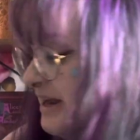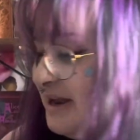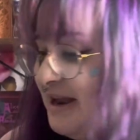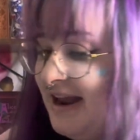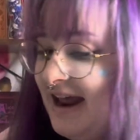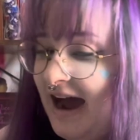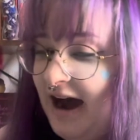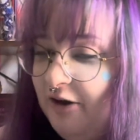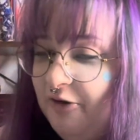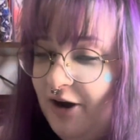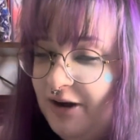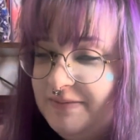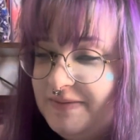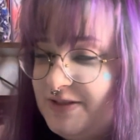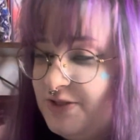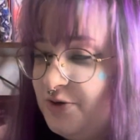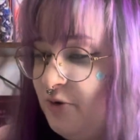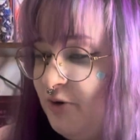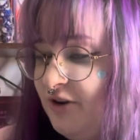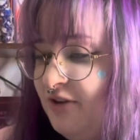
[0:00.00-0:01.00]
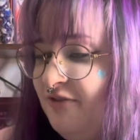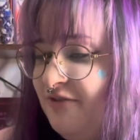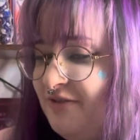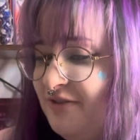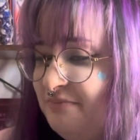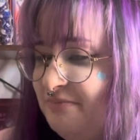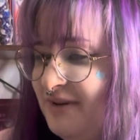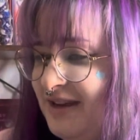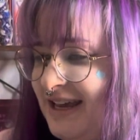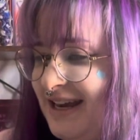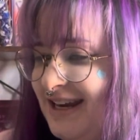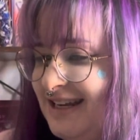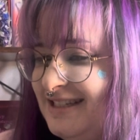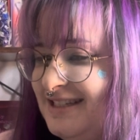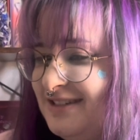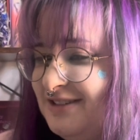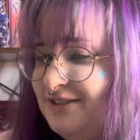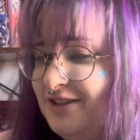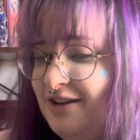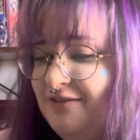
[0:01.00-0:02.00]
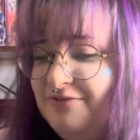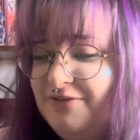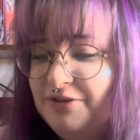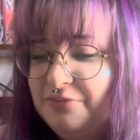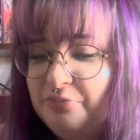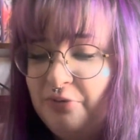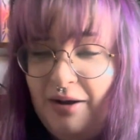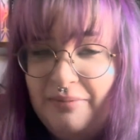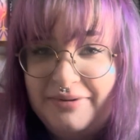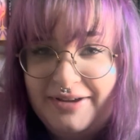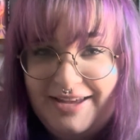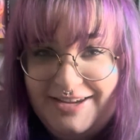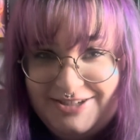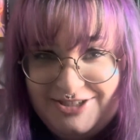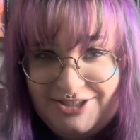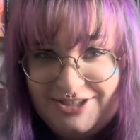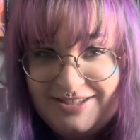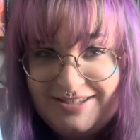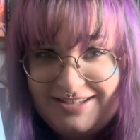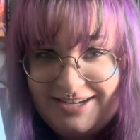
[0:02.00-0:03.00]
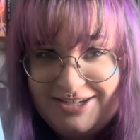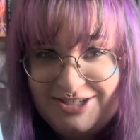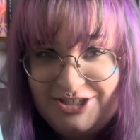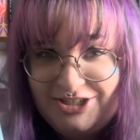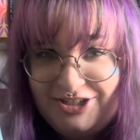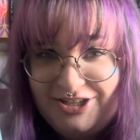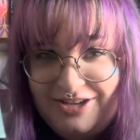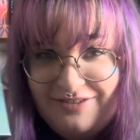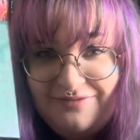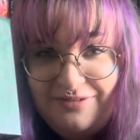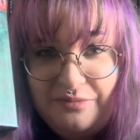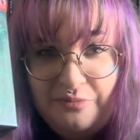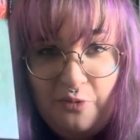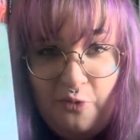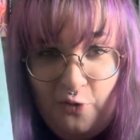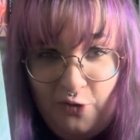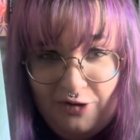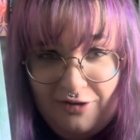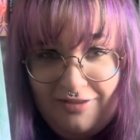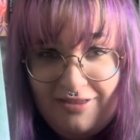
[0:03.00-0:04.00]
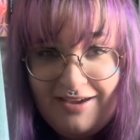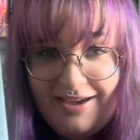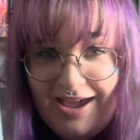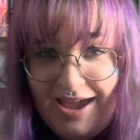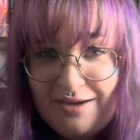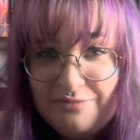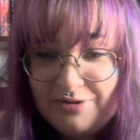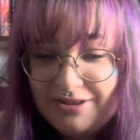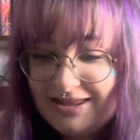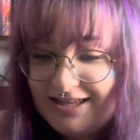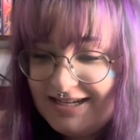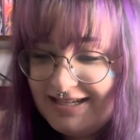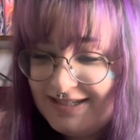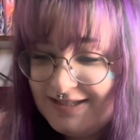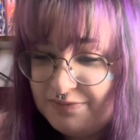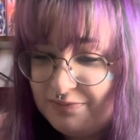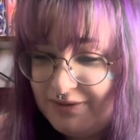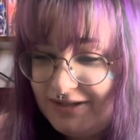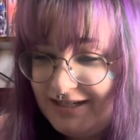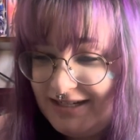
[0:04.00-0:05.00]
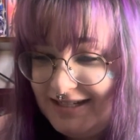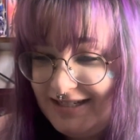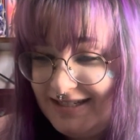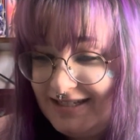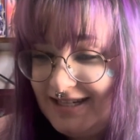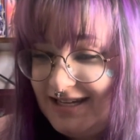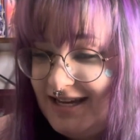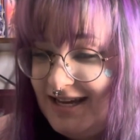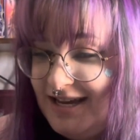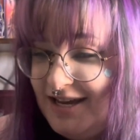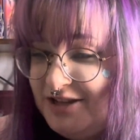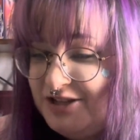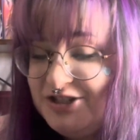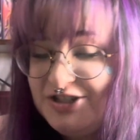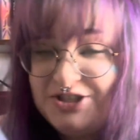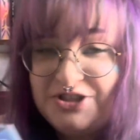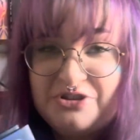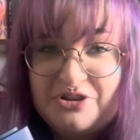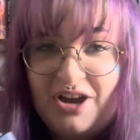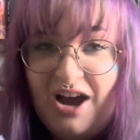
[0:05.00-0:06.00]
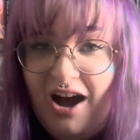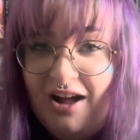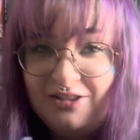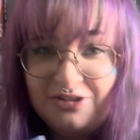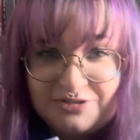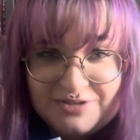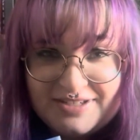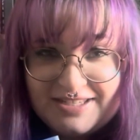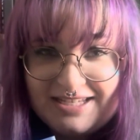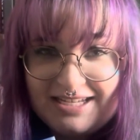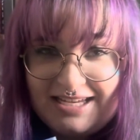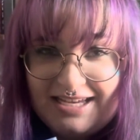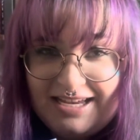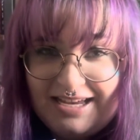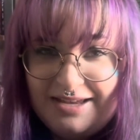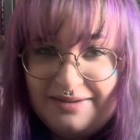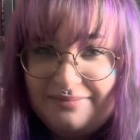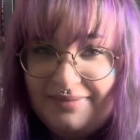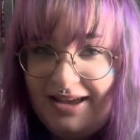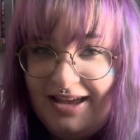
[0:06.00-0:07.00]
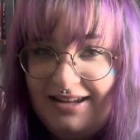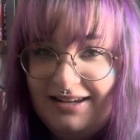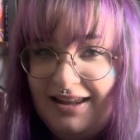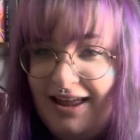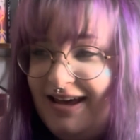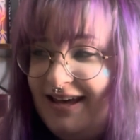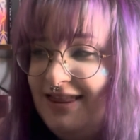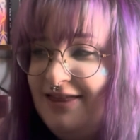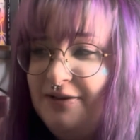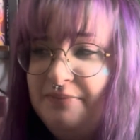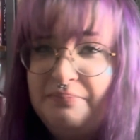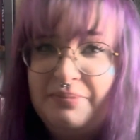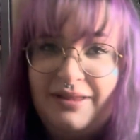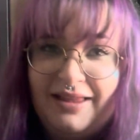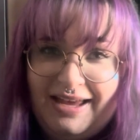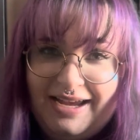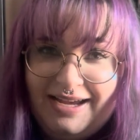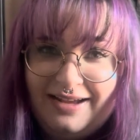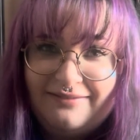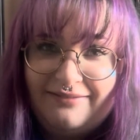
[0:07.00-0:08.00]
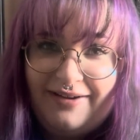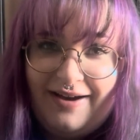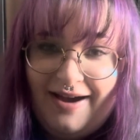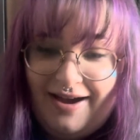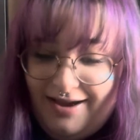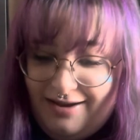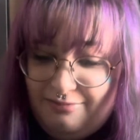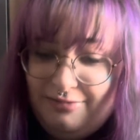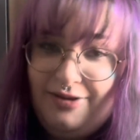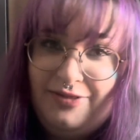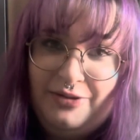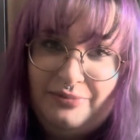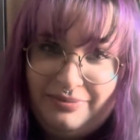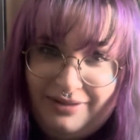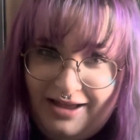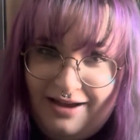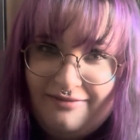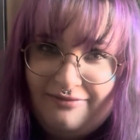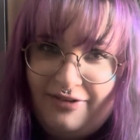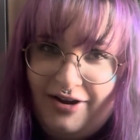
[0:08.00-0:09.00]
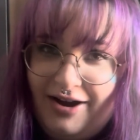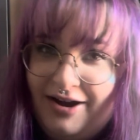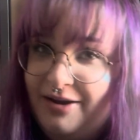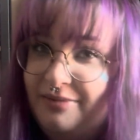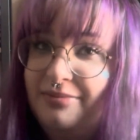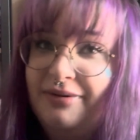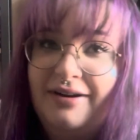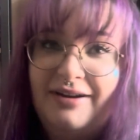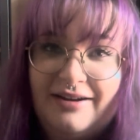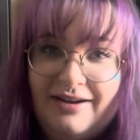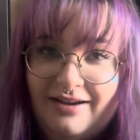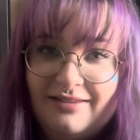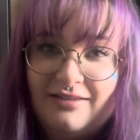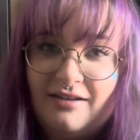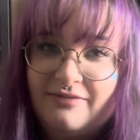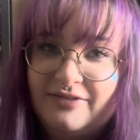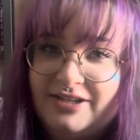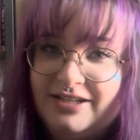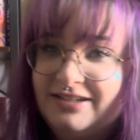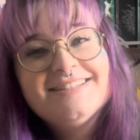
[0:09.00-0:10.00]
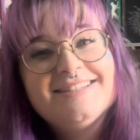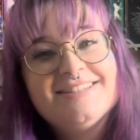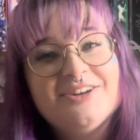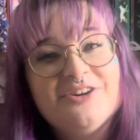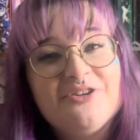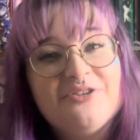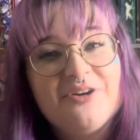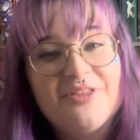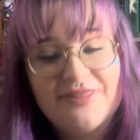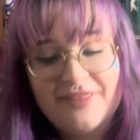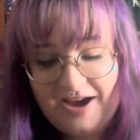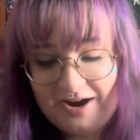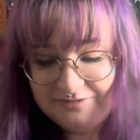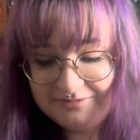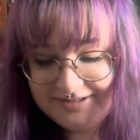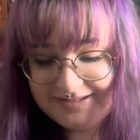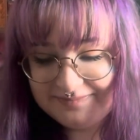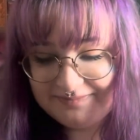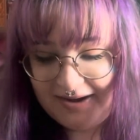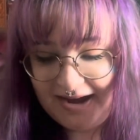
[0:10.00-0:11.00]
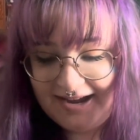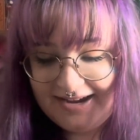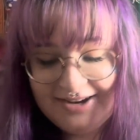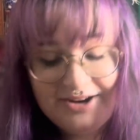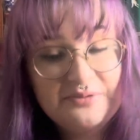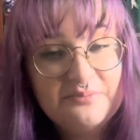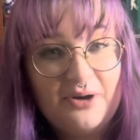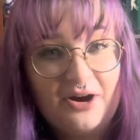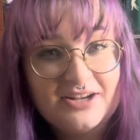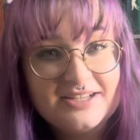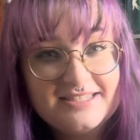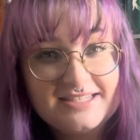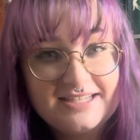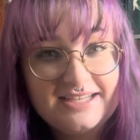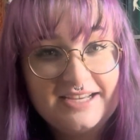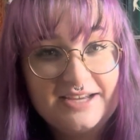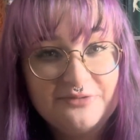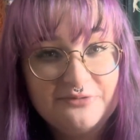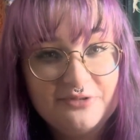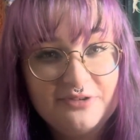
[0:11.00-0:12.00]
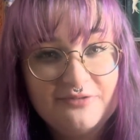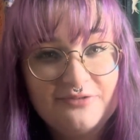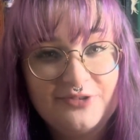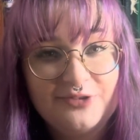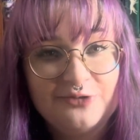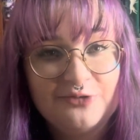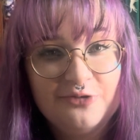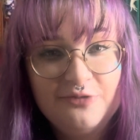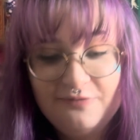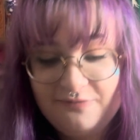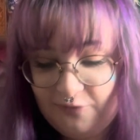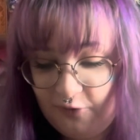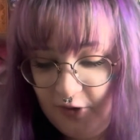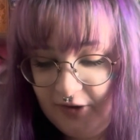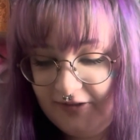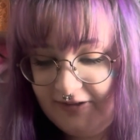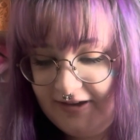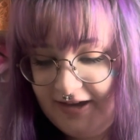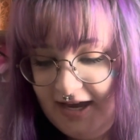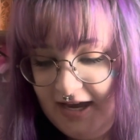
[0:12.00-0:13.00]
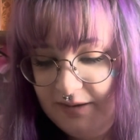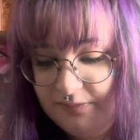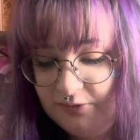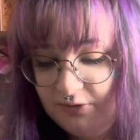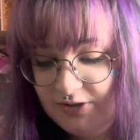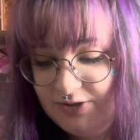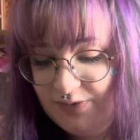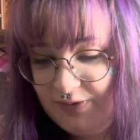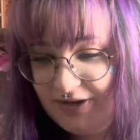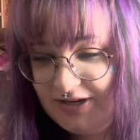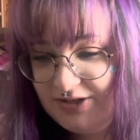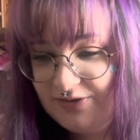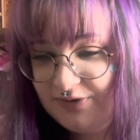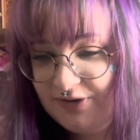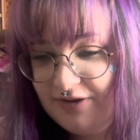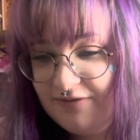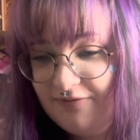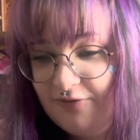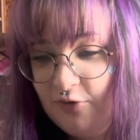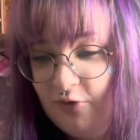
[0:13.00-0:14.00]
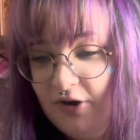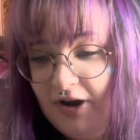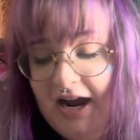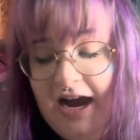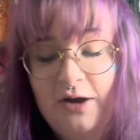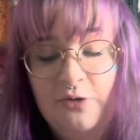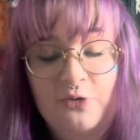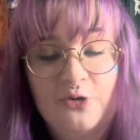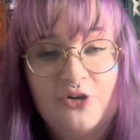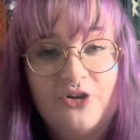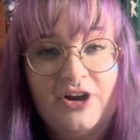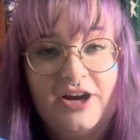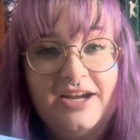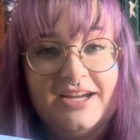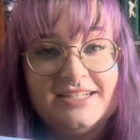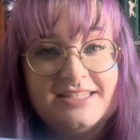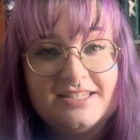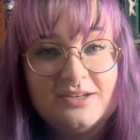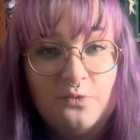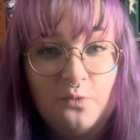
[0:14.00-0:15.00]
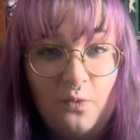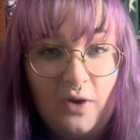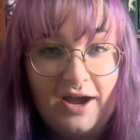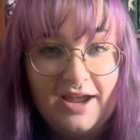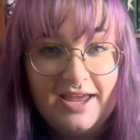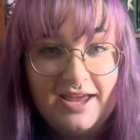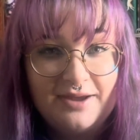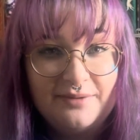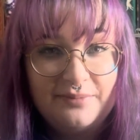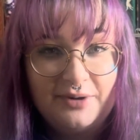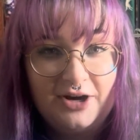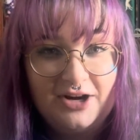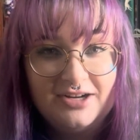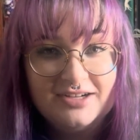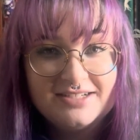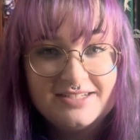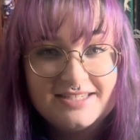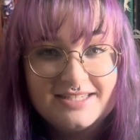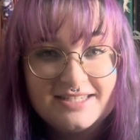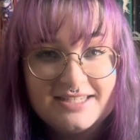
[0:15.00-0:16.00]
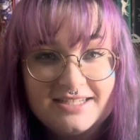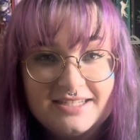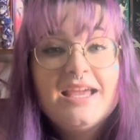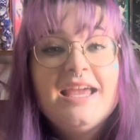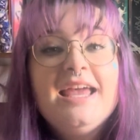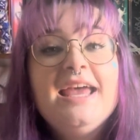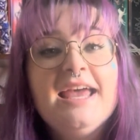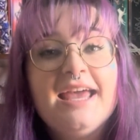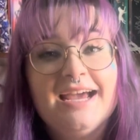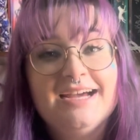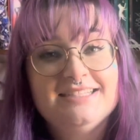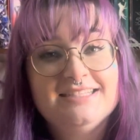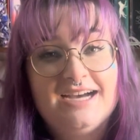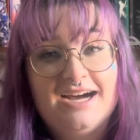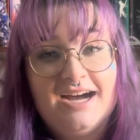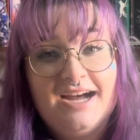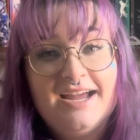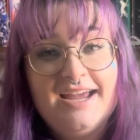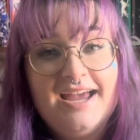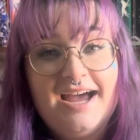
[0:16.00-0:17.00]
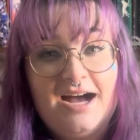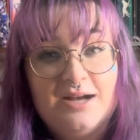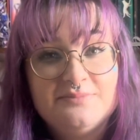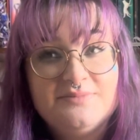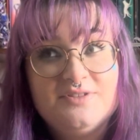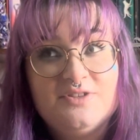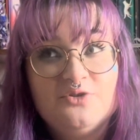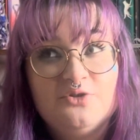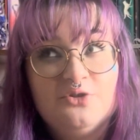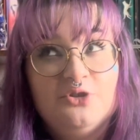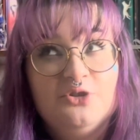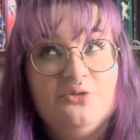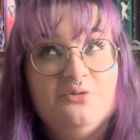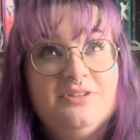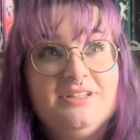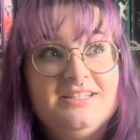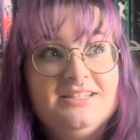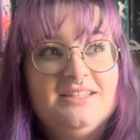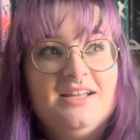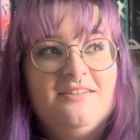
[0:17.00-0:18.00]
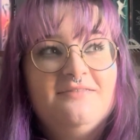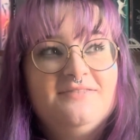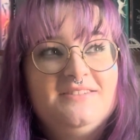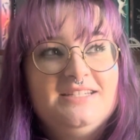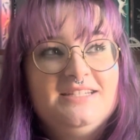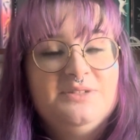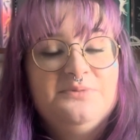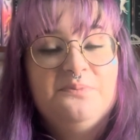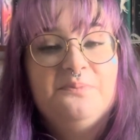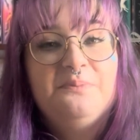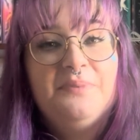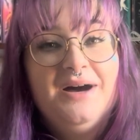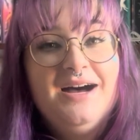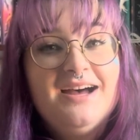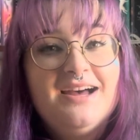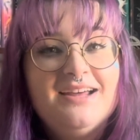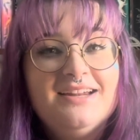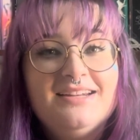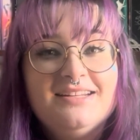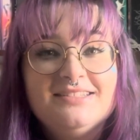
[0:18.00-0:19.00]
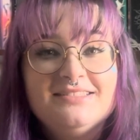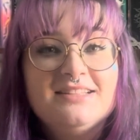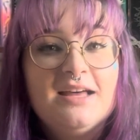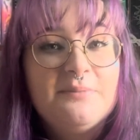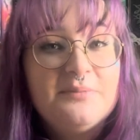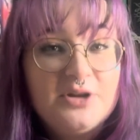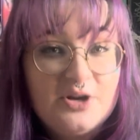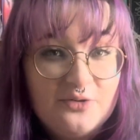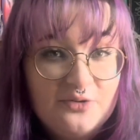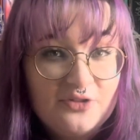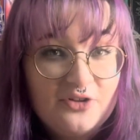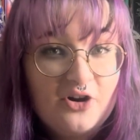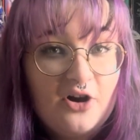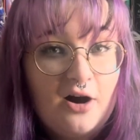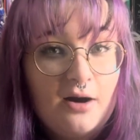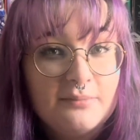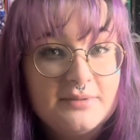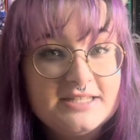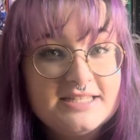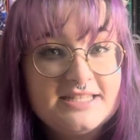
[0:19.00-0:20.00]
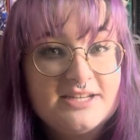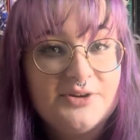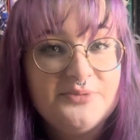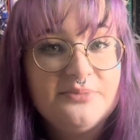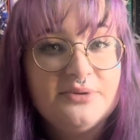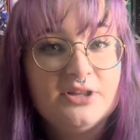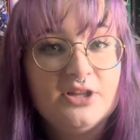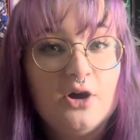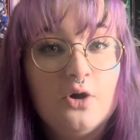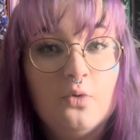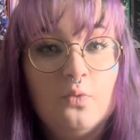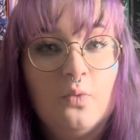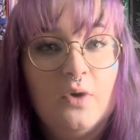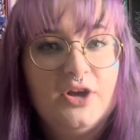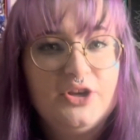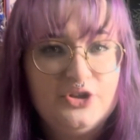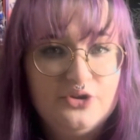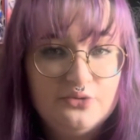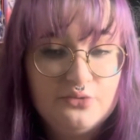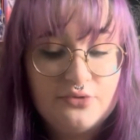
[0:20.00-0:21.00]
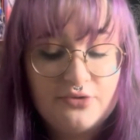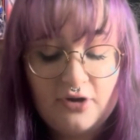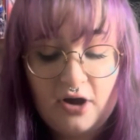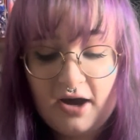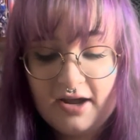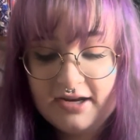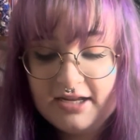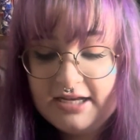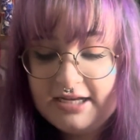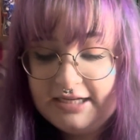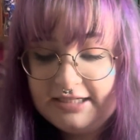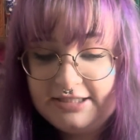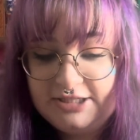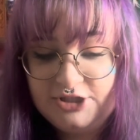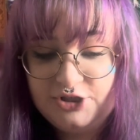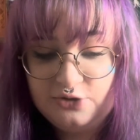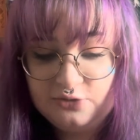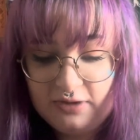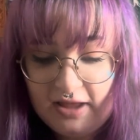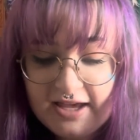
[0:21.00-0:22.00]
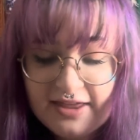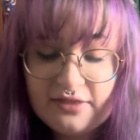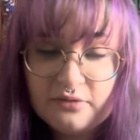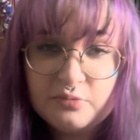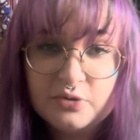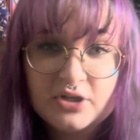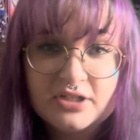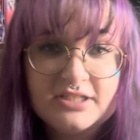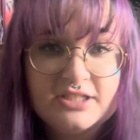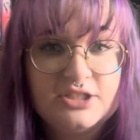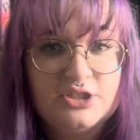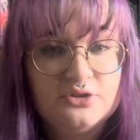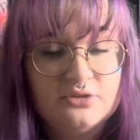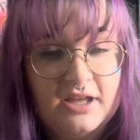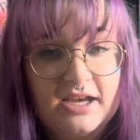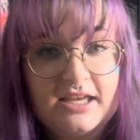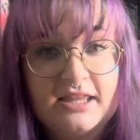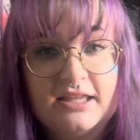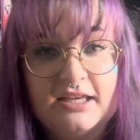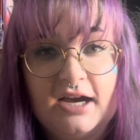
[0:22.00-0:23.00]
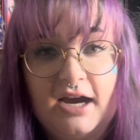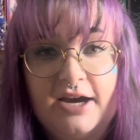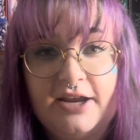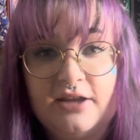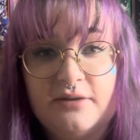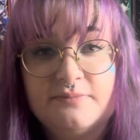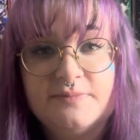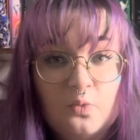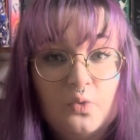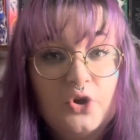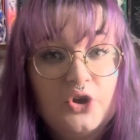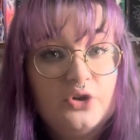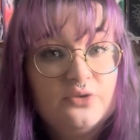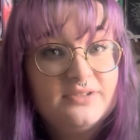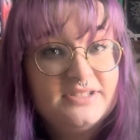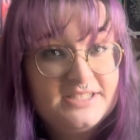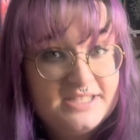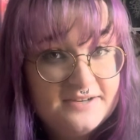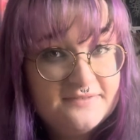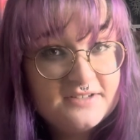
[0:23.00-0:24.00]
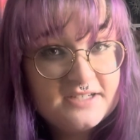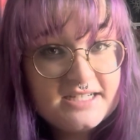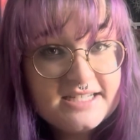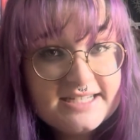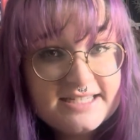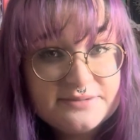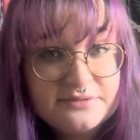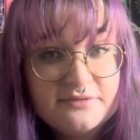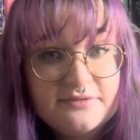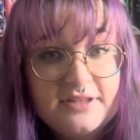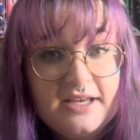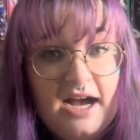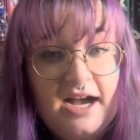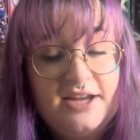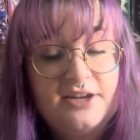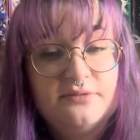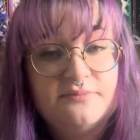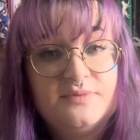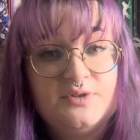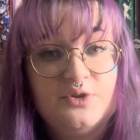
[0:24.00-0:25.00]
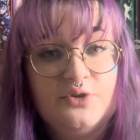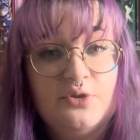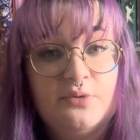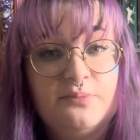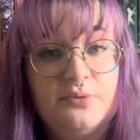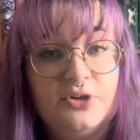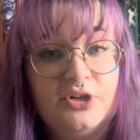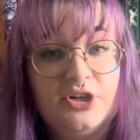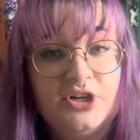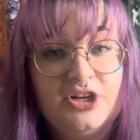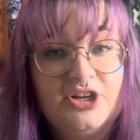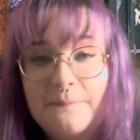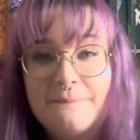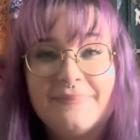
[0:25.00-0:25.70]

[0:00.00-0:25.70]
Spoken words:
Now I'm sort of beginning to love the propagation station even more that came with this, because just the color scheme and like the plant vibe, I love it. So that was my unboxing and review for the April 2024 Owlcrate YA box, and I absolutely loved it. But let me know in the comments down below what you thought. Did you like the book? Did you like the items? Were you indifferent to some of the items or the book?